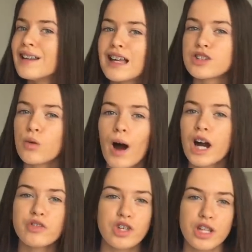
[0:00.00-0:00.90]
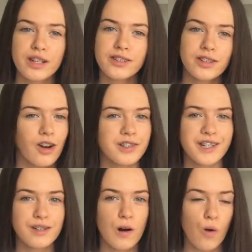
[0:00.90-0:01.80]
that's not why I originally
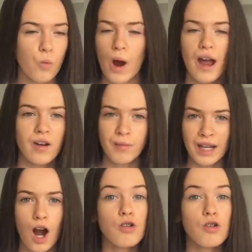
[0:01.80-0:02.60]
started wearing makeup.